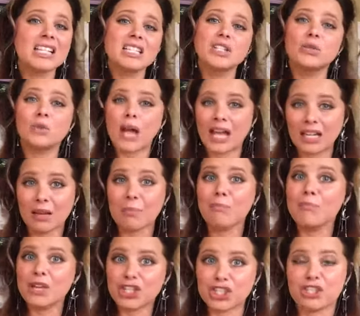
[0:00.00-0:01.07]
as to
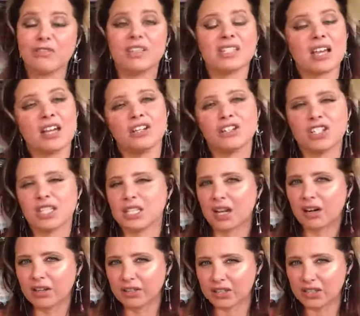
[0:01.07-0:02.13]
any mischievous
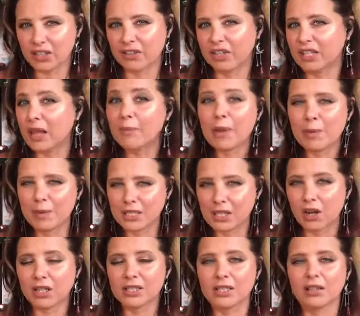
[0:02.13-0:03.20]
energies that aren't serving, that
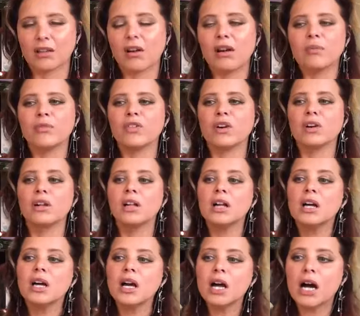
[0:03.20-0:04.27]
might be toxic and
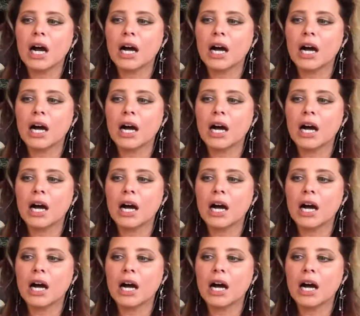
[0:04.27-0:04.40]
harmful.